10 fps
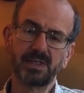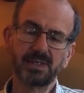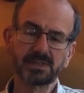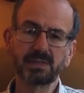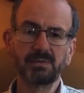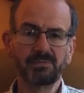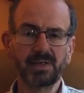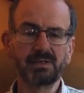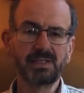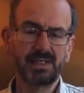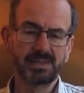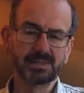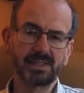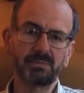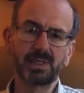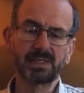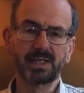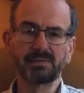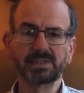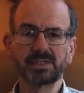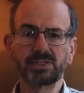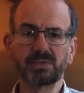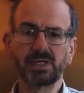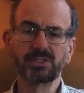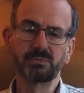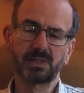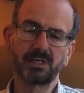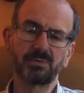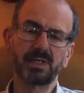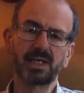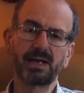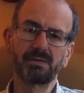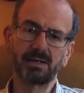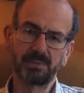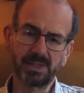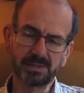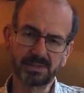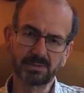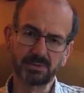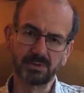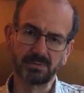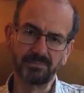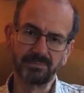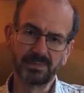So very easily we could have a situation where if we allow our bees to swarm,